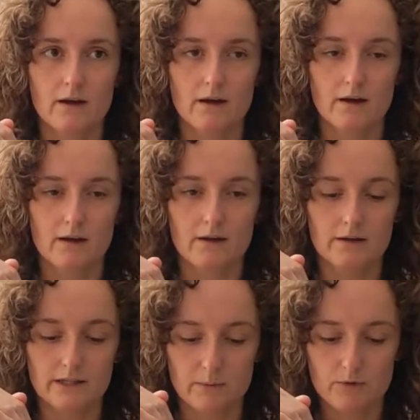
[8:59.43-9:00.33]
uh,
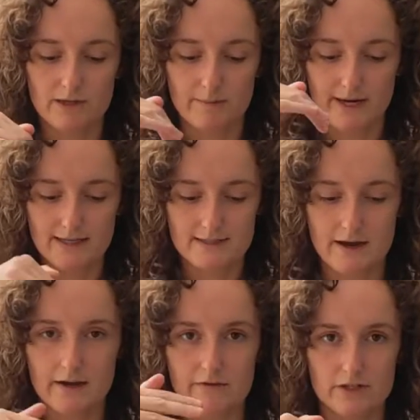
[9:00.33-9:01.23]
you put them
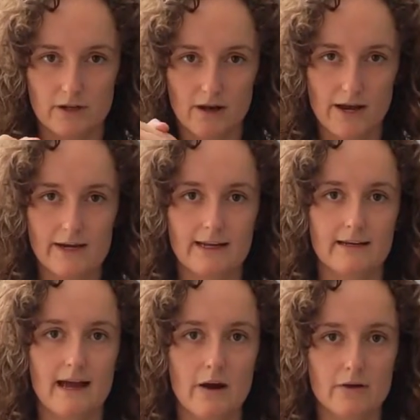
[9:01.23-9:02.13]
inside of it, the lining
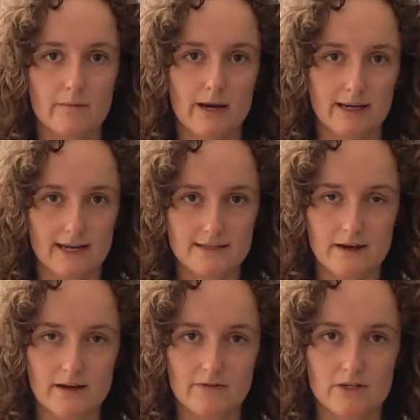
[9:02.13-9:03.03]
and the outer bag
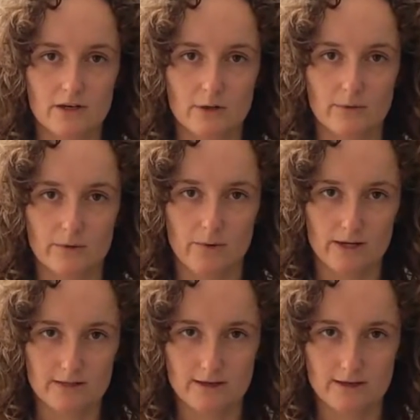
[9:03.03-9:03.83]
inside of each other with the right